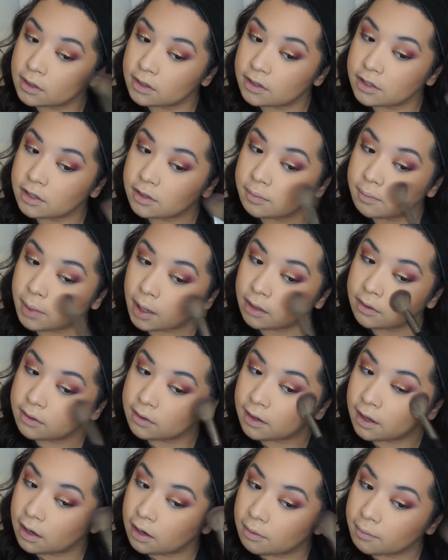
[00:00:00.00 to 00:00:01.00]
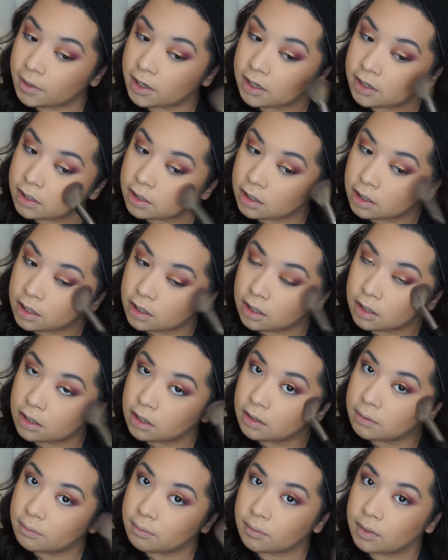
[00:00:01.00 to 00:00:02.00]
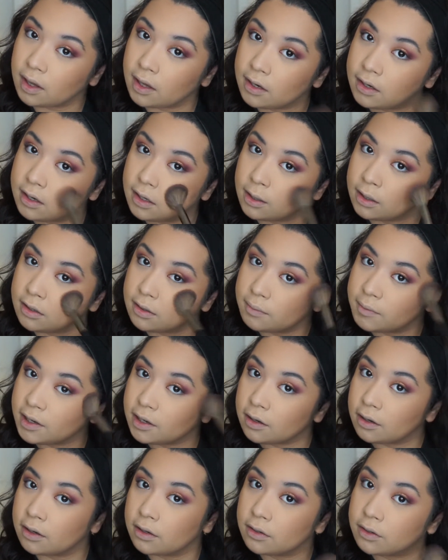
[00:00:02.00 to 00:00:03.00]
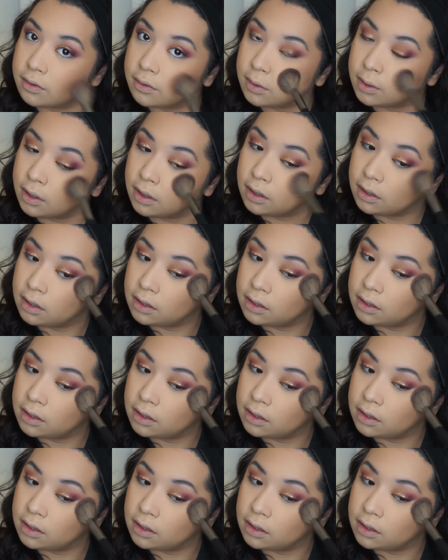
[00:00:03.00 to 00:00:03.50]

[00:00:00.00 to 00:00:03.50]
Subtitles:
just pounce that on my cheek, blend it into my contour.